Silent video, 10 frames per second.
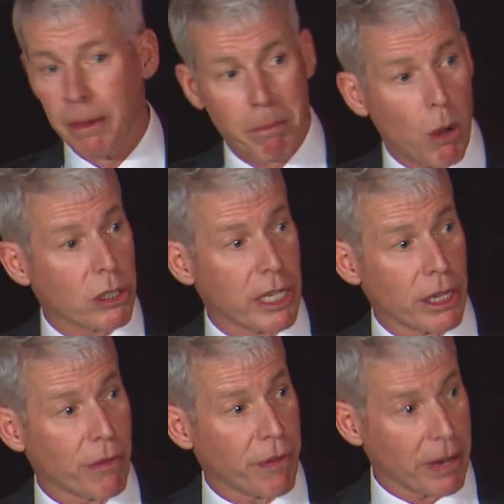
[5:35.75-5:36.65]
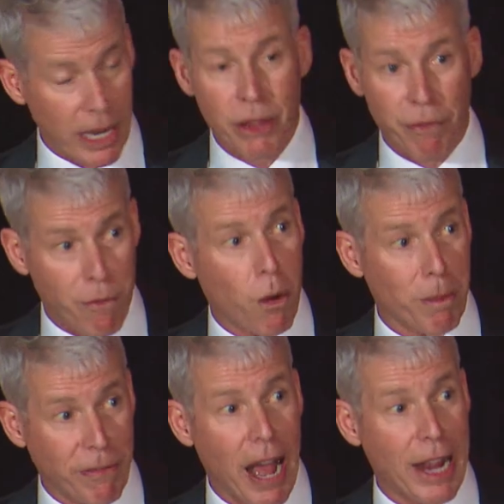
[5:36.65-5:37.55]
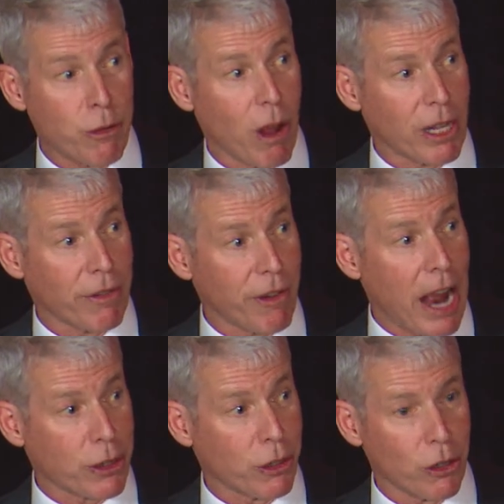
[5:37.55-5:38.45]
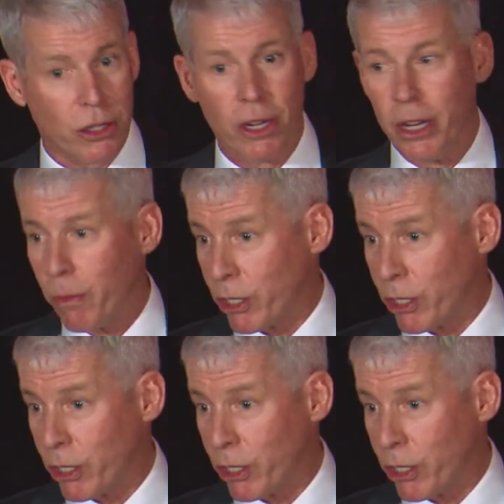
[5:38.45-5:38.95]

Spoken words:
mostly in the form of hydraulic fractures,